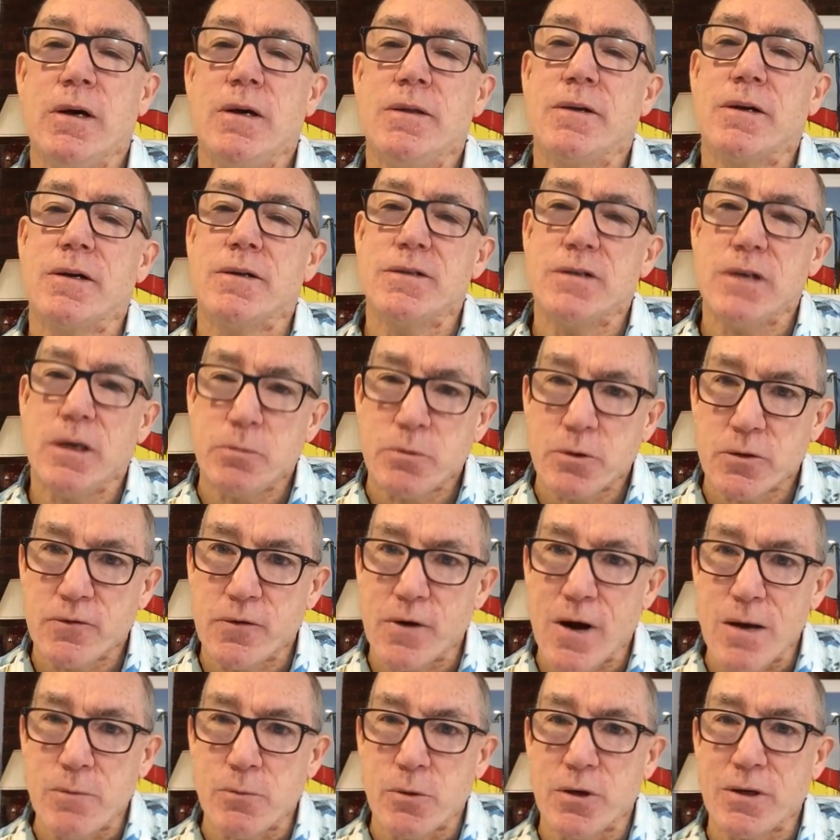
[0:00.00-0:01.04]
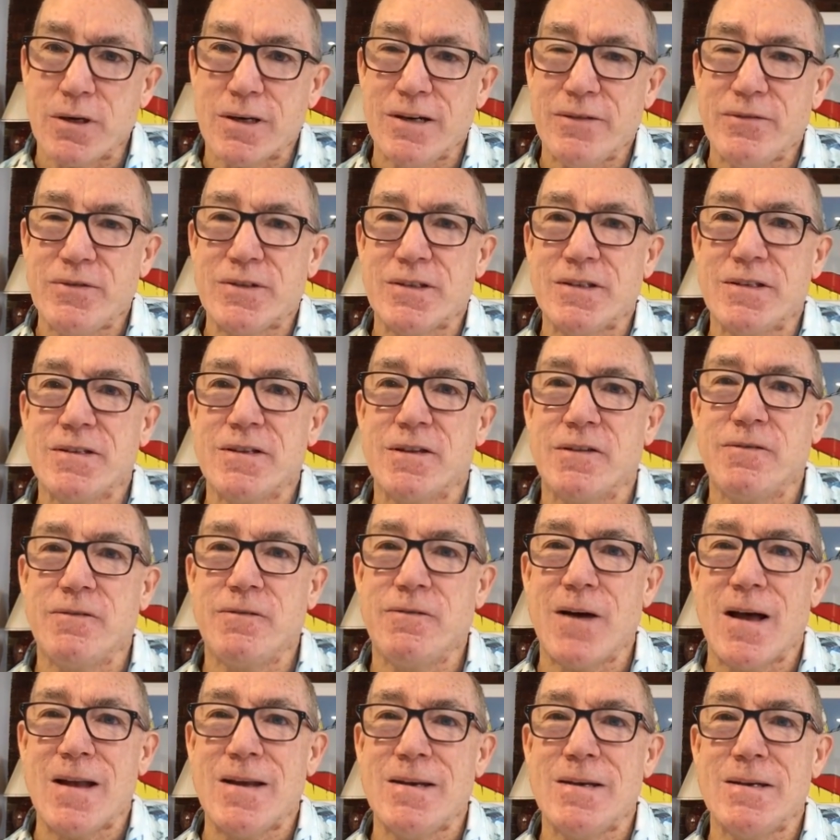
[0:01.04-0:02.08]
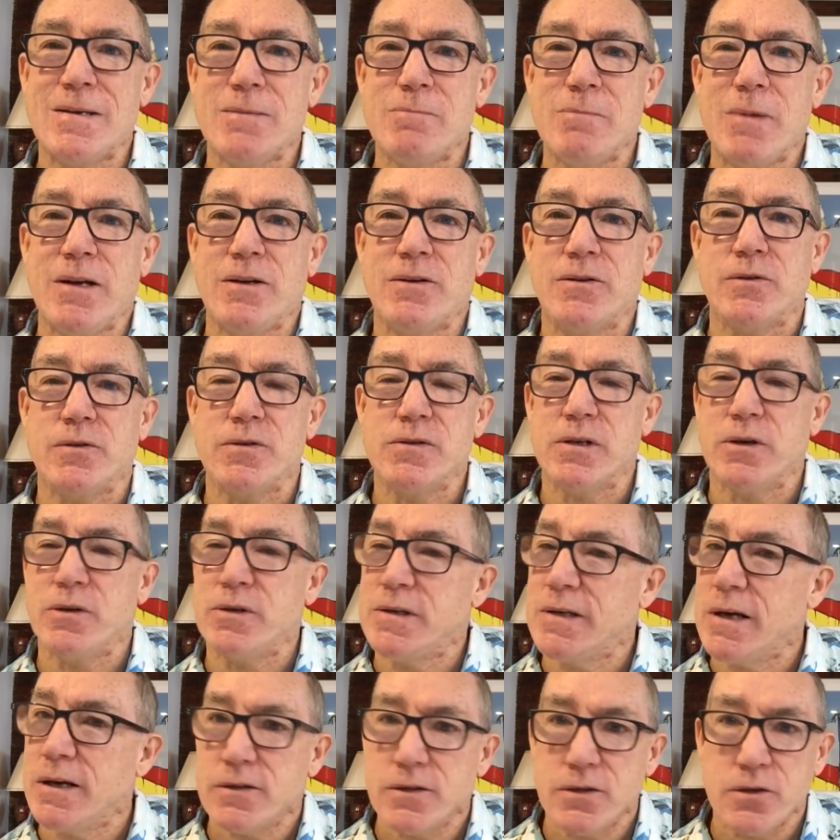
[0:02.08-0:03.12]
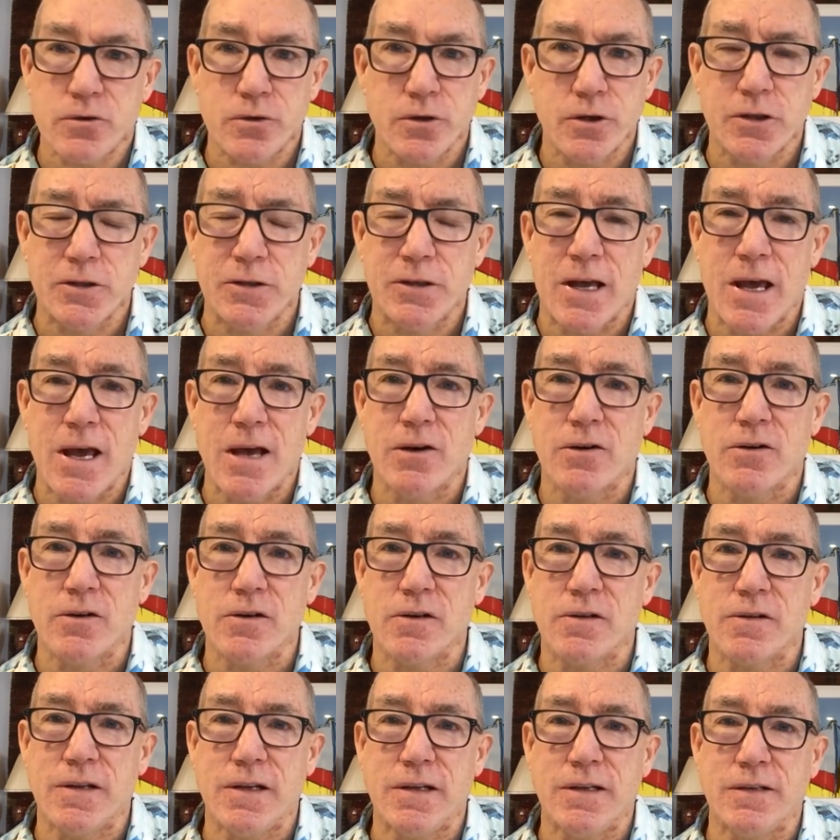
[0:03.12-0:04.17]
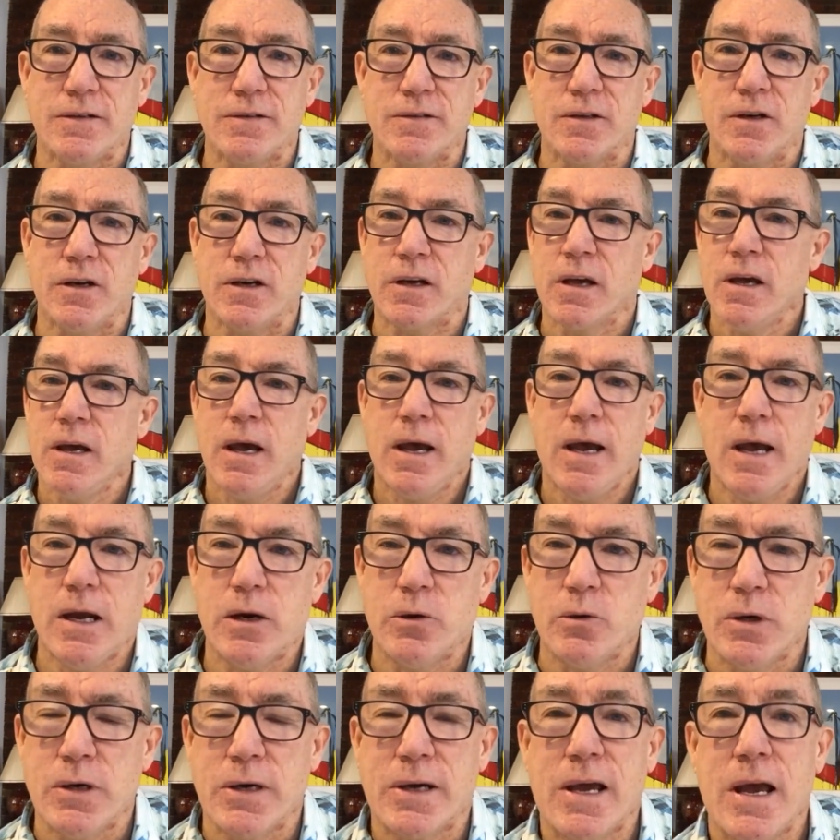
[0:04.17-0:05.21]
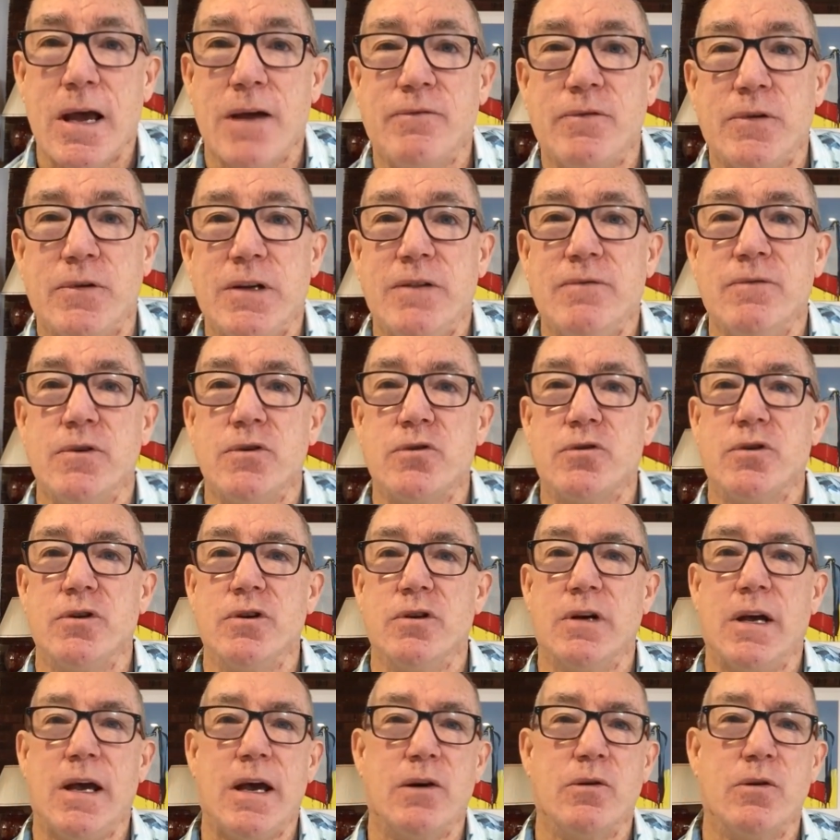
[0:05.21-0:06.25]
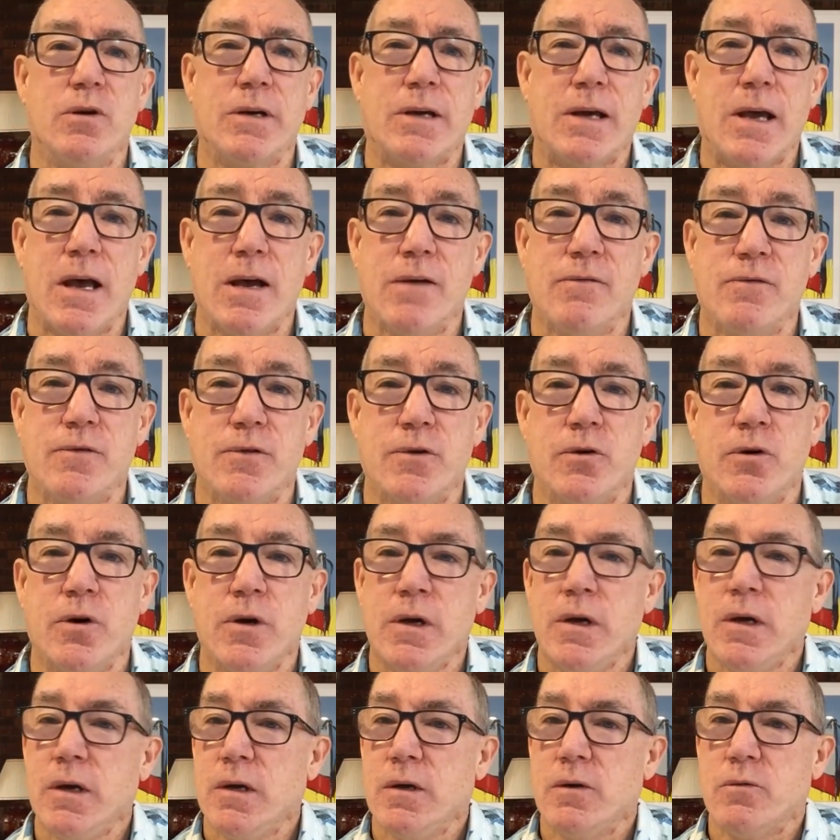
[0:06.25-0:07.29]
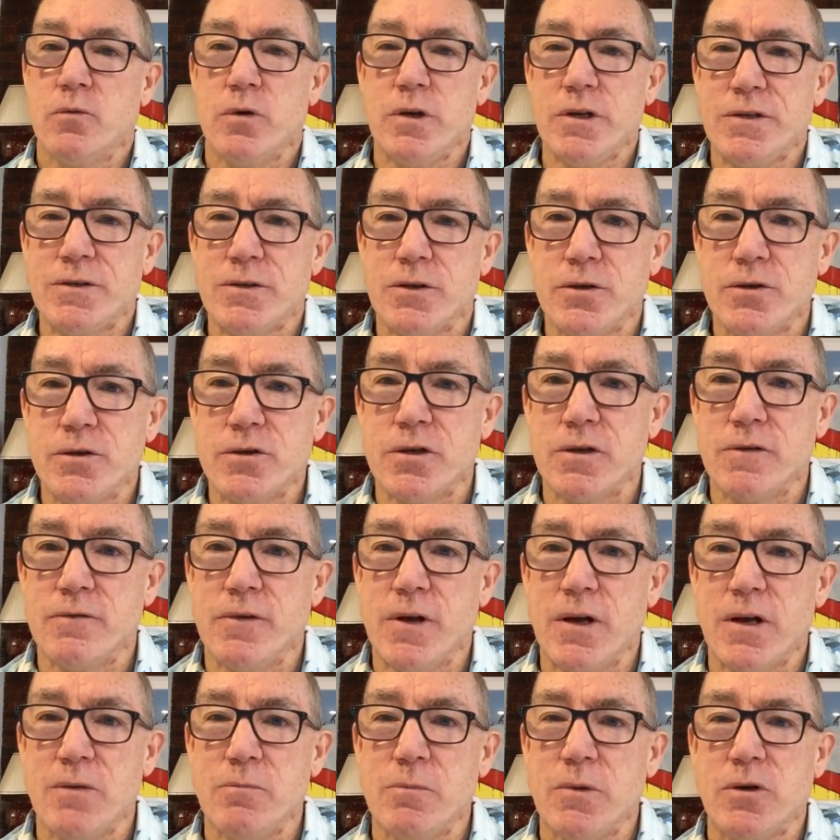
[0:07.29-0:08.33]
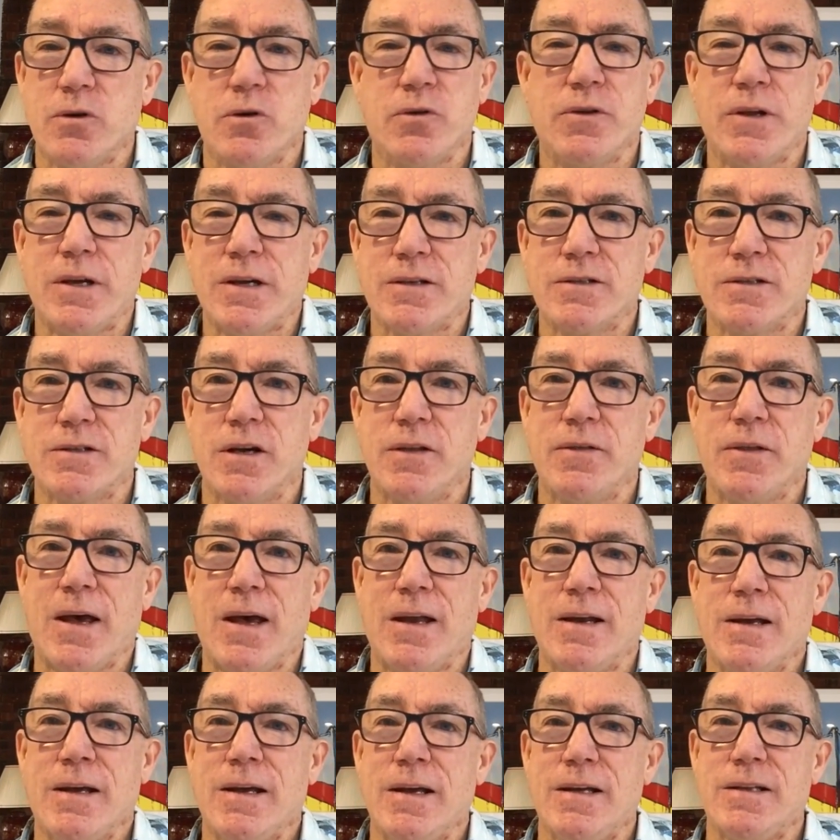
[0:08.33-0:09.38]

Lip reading: The Conceptual Framework gives us the fundamentals. So it doesn't drill down onto things like how do I account for inventory or how do I account for research and development or things like that.